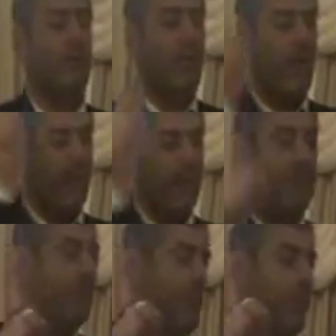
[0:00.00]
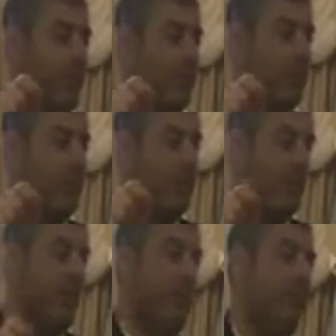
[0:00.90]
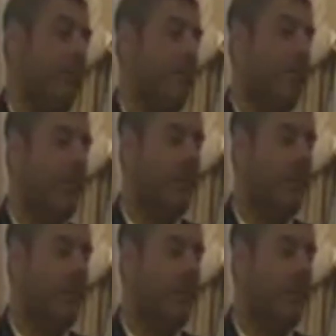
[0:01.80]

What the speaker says: you don't hang up the phone, people